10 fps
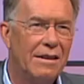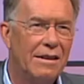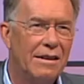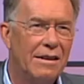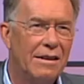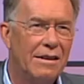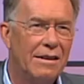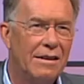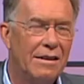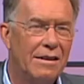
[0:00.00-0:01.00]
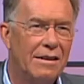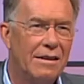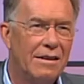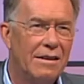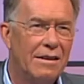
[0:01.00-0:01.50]
the most fantastic
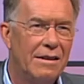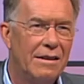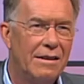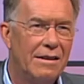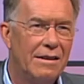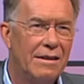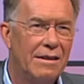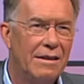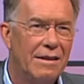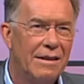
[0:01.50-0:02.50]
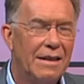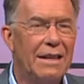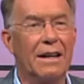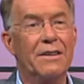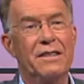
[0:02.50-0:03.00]
people skills.
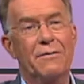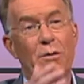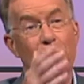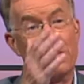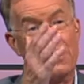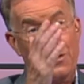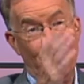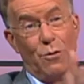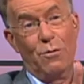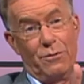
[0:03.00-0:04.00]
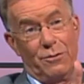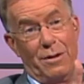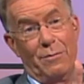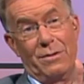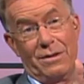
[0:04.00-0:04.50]
To... Yeah, because, of course, your
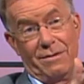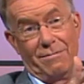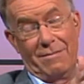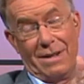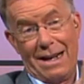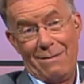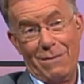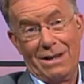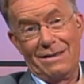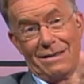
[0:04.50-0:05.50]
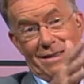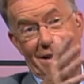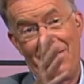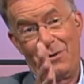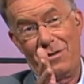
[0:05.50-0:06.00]
trip was... Eight months.
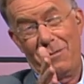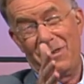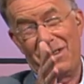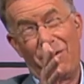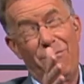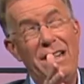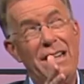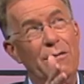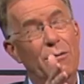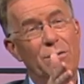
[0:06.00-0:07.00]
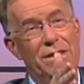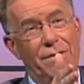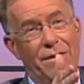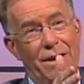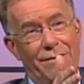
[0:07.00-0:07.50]
His trip was three, or was
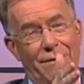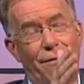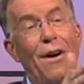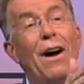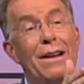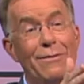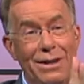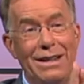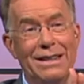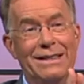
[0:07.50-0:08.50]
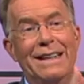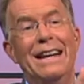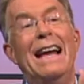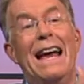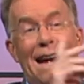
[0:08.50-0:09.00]
it five? Years. Five years. Five
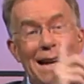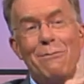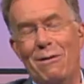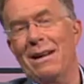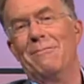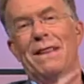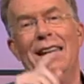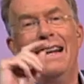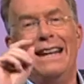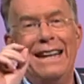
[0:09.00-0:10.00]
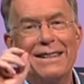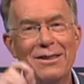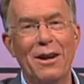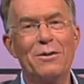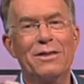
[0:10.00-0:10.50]
years. Anyway, let's
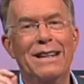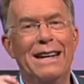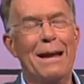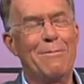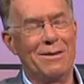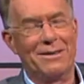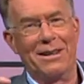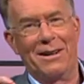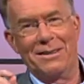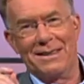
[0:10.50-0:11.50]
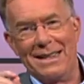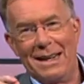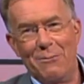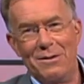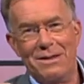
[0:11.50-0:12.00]
go to the Galapagos Islands
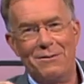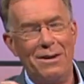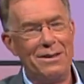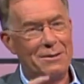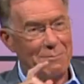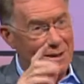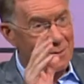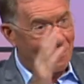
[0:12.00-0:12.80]
now, which is a very special